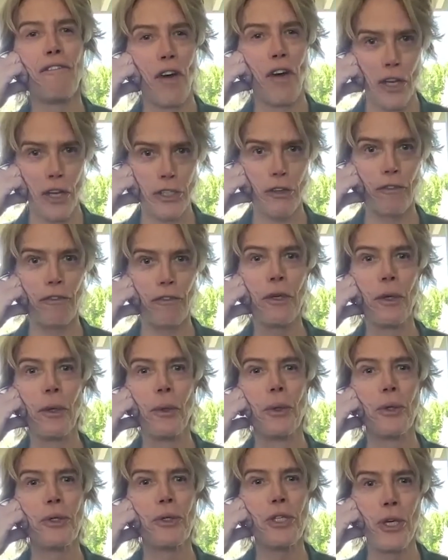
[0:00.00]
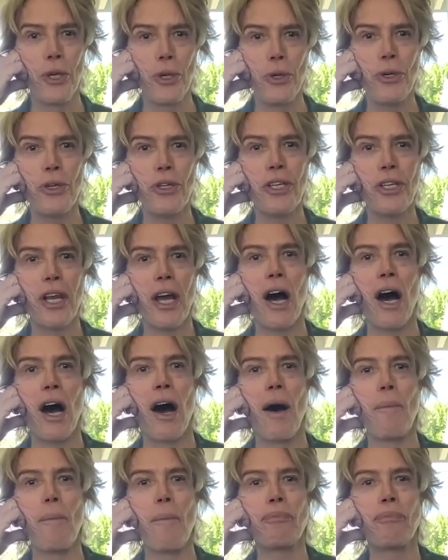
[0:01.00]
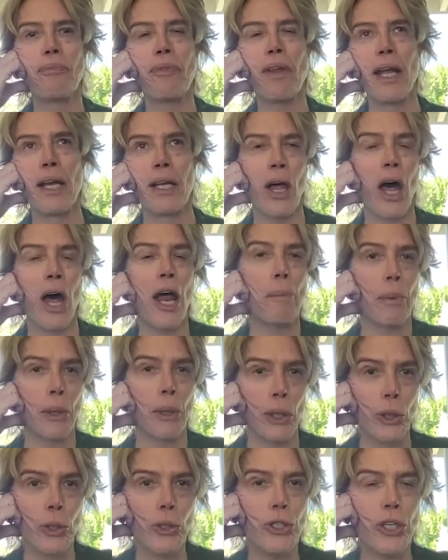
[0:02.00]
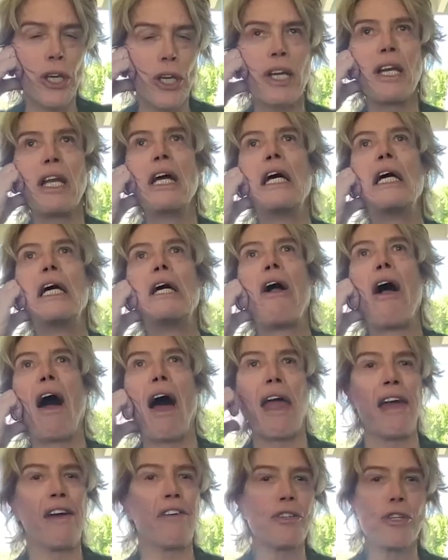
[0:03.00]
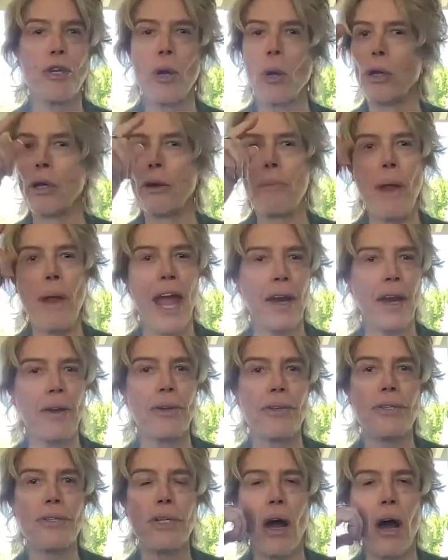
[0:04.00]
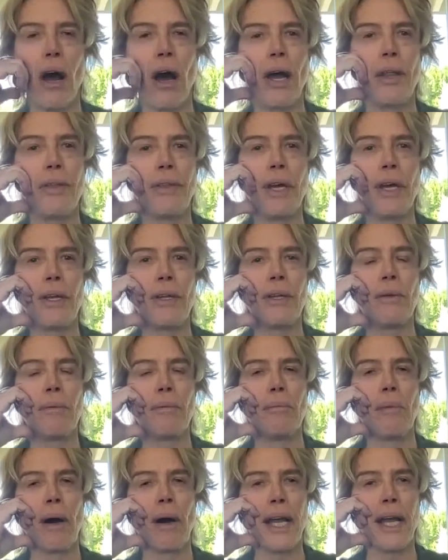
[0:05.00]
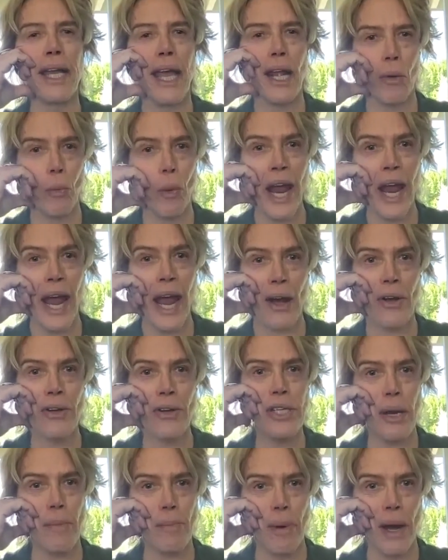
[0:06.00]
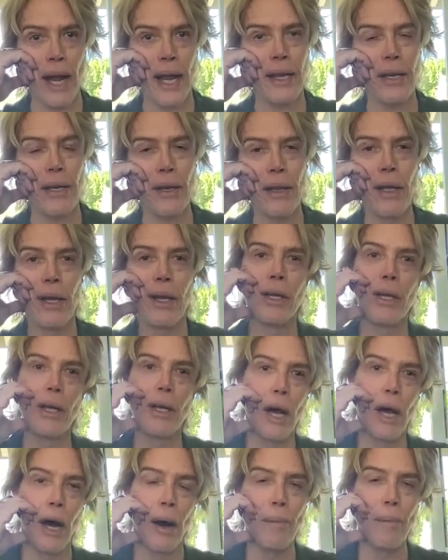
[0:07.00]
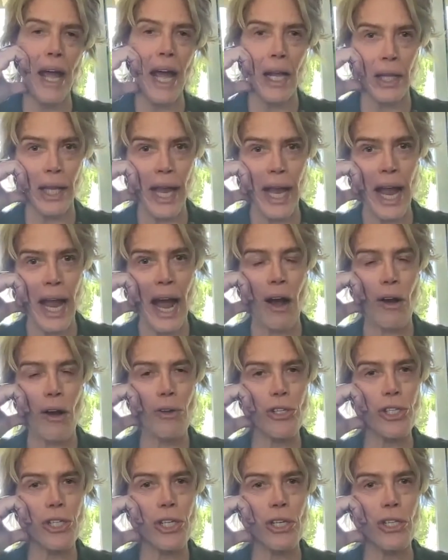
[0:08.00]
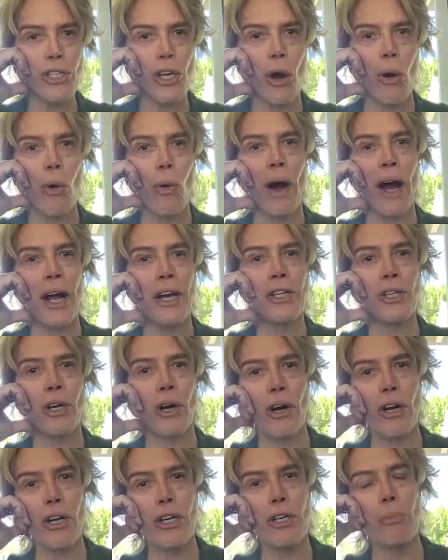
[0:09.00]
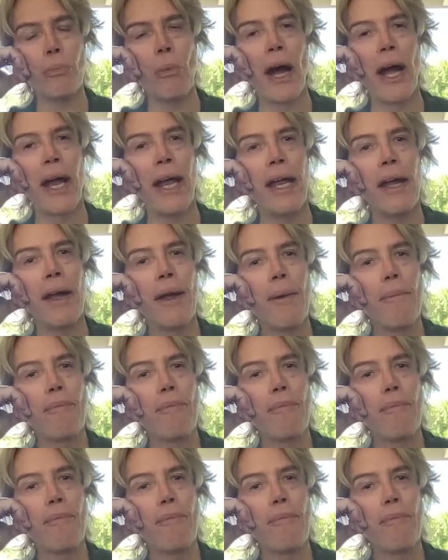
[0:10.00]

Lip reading: fossil fuels used and a lot of pollution. I have solar panels on my getaway house and my LA house. So I charge my